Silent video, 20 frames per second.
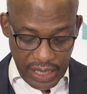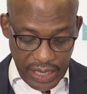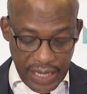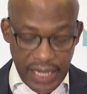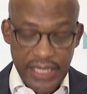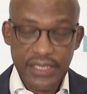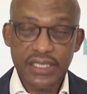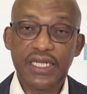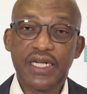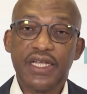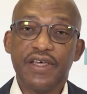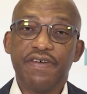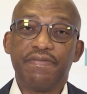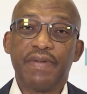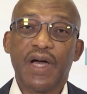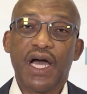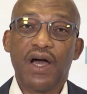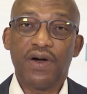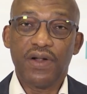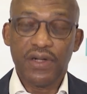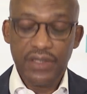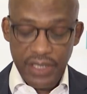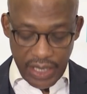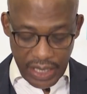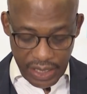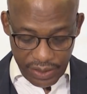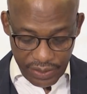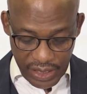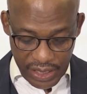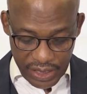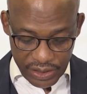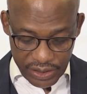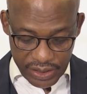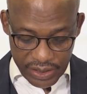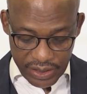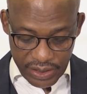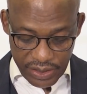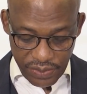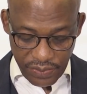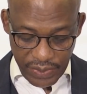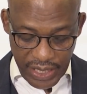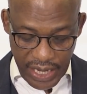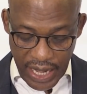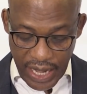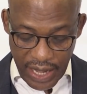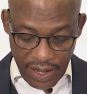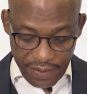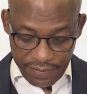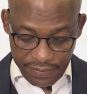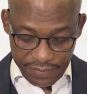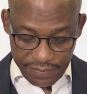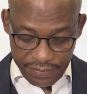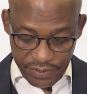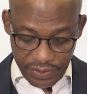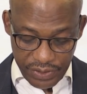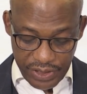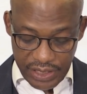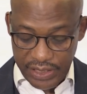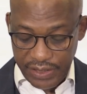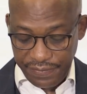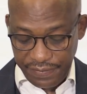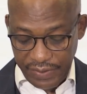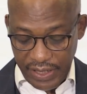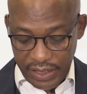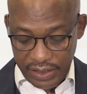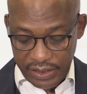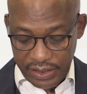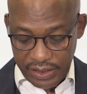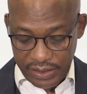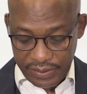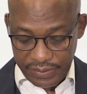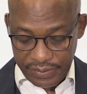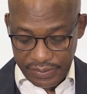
Let's live by all the regulations we have to this effect,